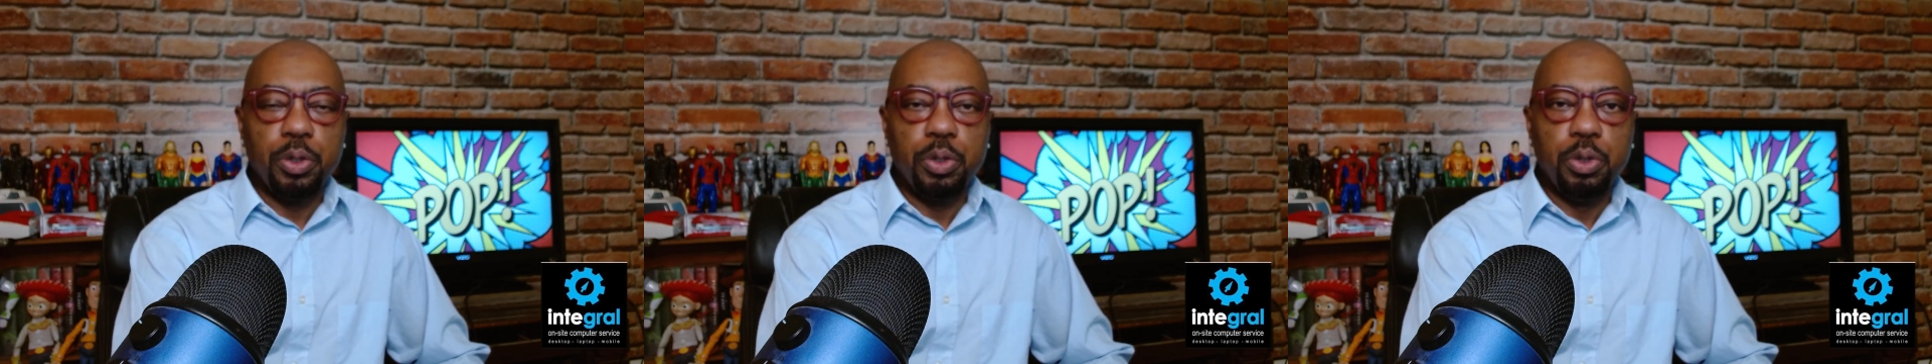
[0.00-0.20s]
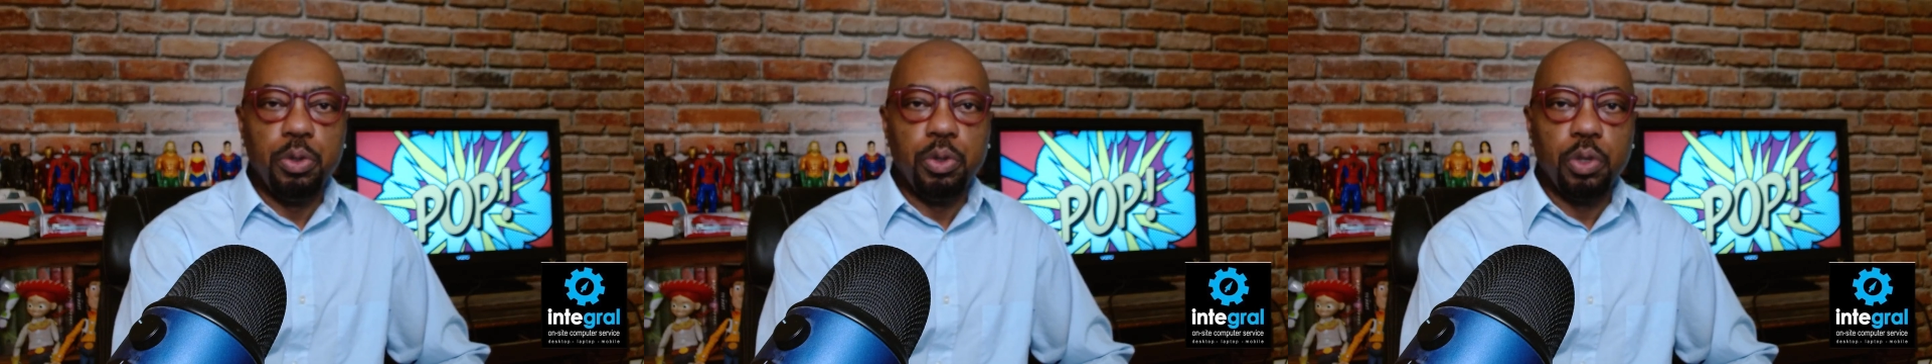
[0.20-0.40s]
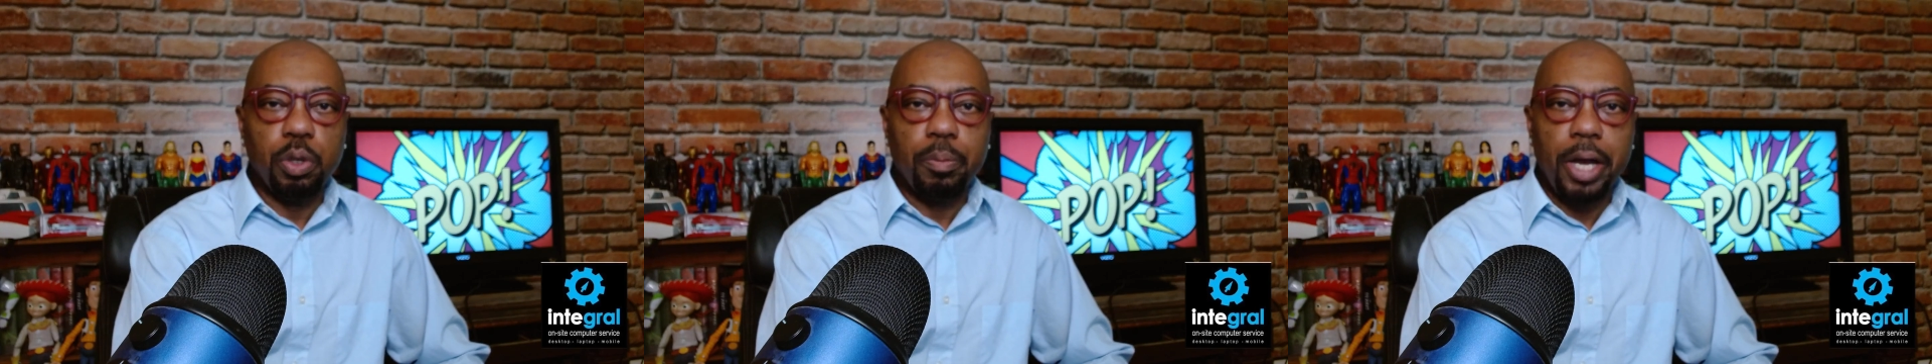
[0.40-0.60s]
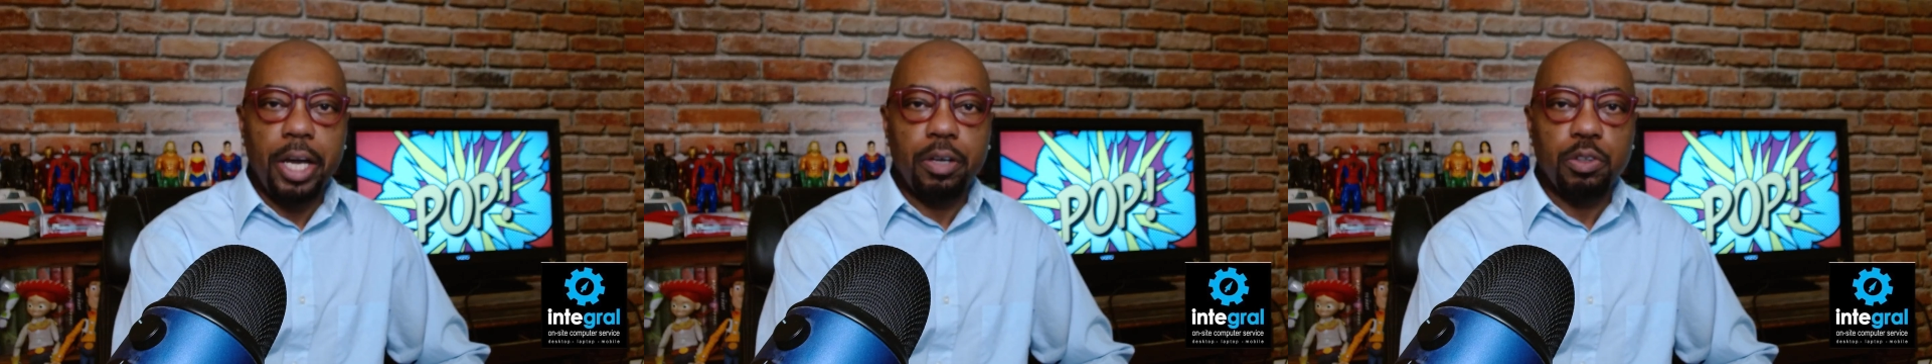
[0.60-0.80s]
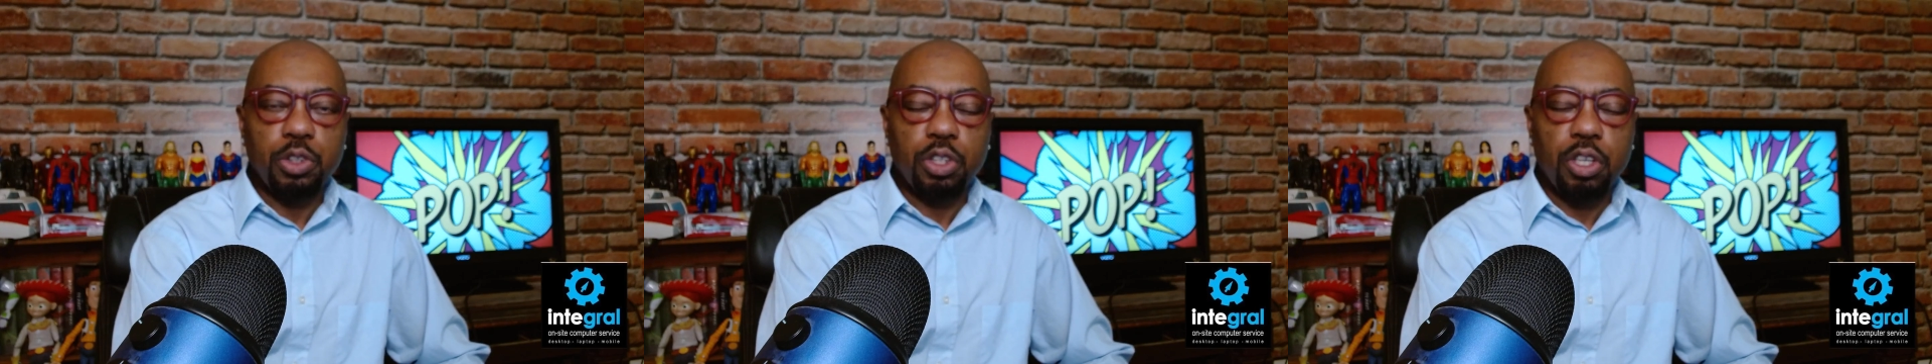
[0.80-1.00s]
Google or
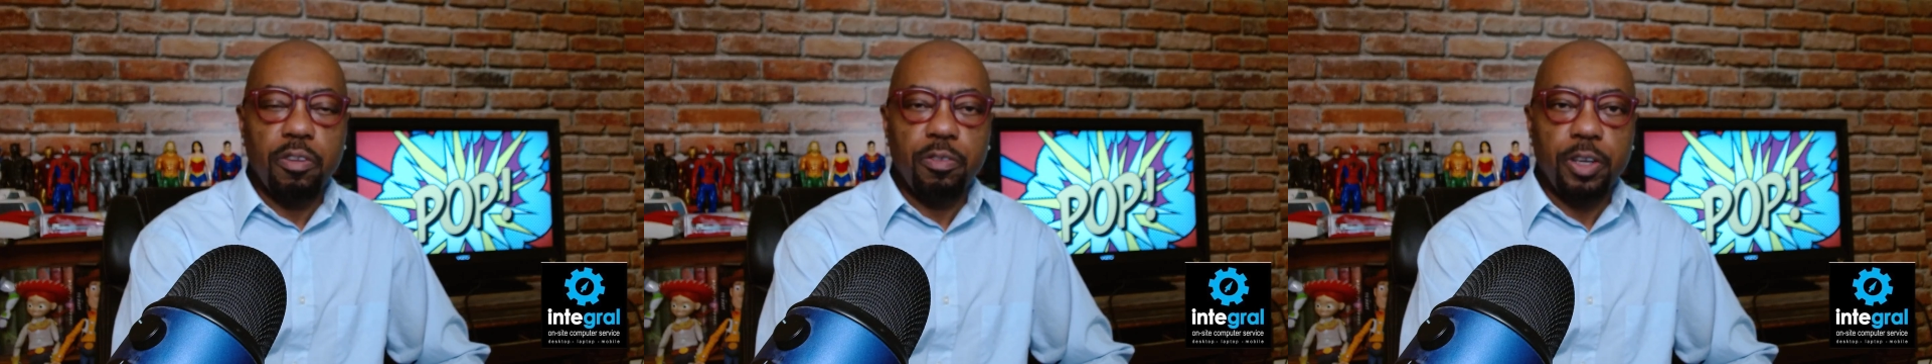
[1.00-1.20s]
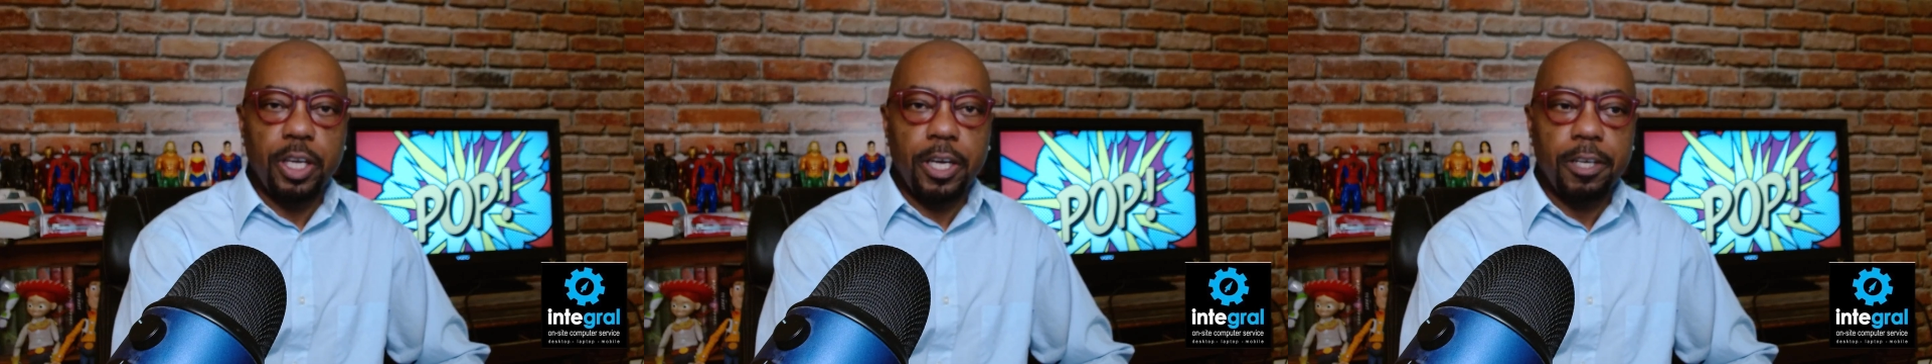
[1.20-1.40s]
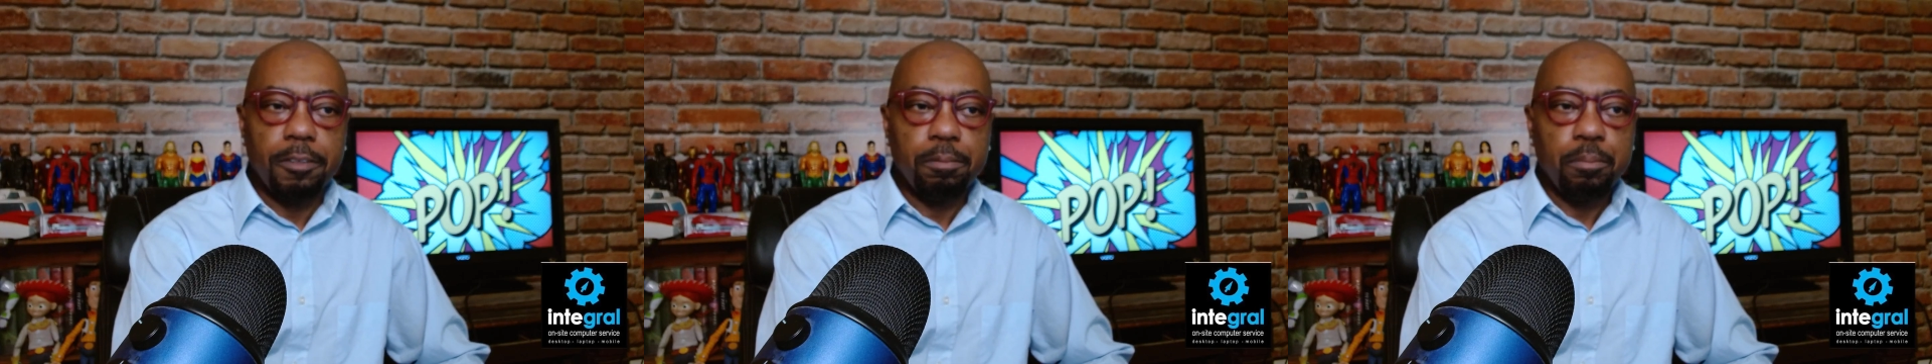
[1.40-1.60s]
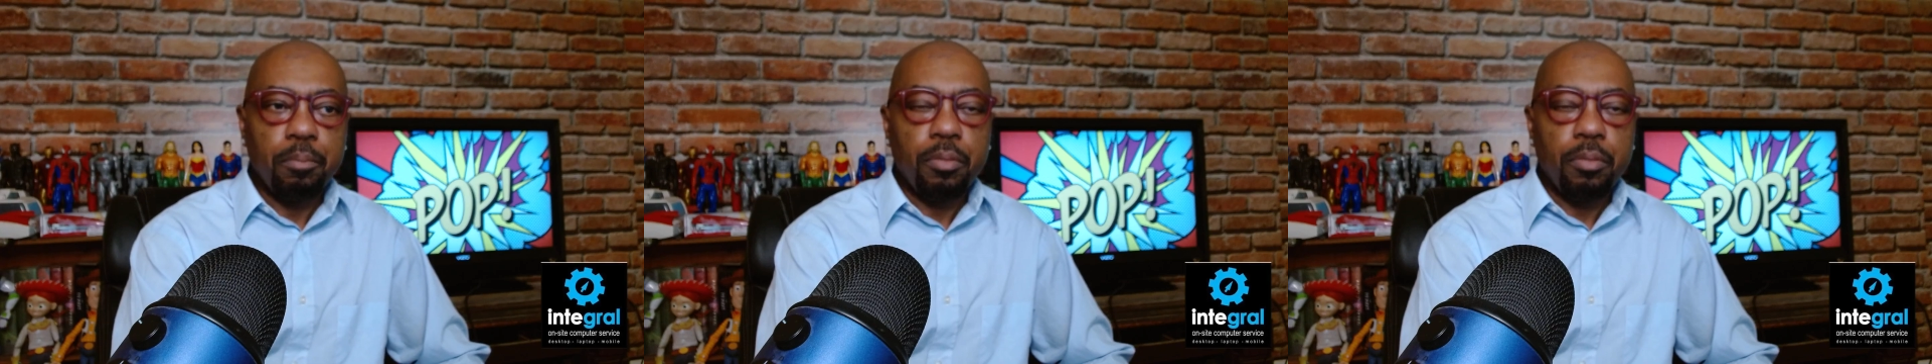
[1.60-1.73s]
Microsoft account